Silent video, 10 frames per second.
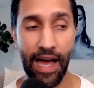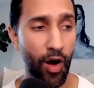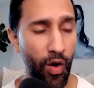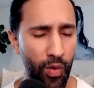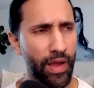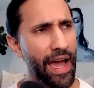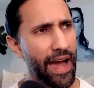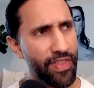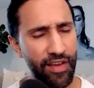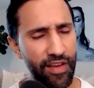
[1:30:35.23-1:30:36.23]
Oh, yeah,
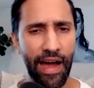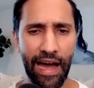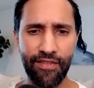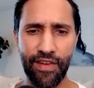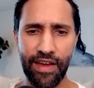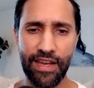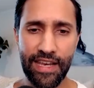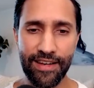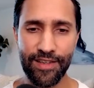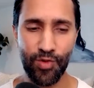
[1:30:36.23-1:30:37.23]
I think I'll have an
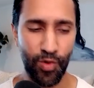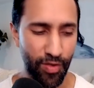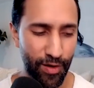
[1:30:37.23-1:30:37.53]
eating disorder.